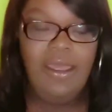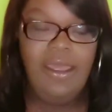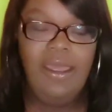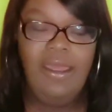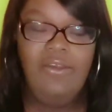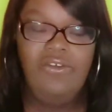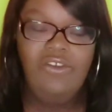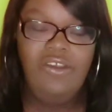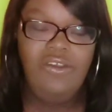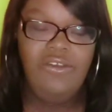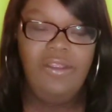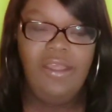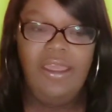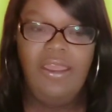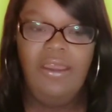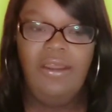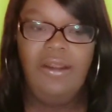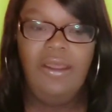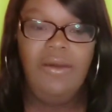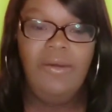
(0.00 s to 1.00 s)
and she's
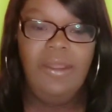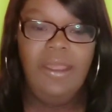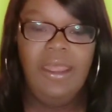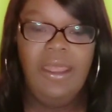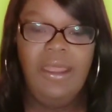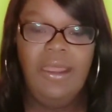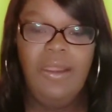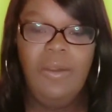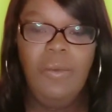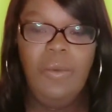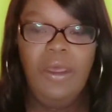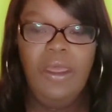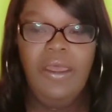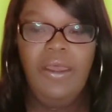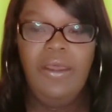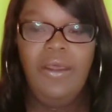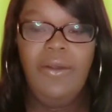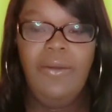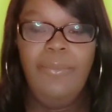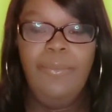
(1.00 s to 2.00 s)
like, you know, yeah,
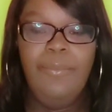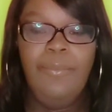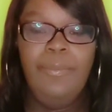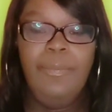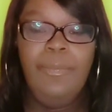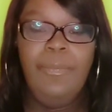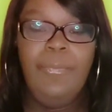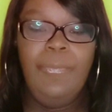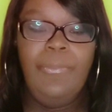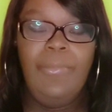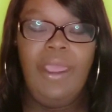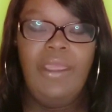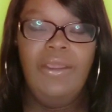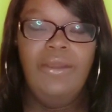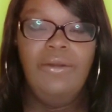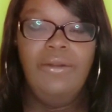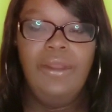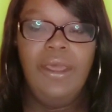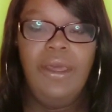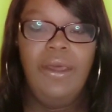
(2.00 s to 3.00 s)
well,
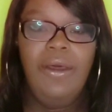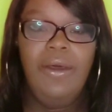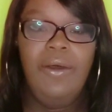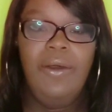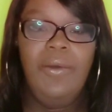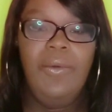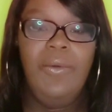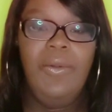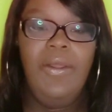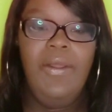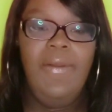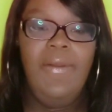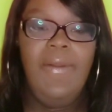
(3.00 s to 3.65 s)
you know,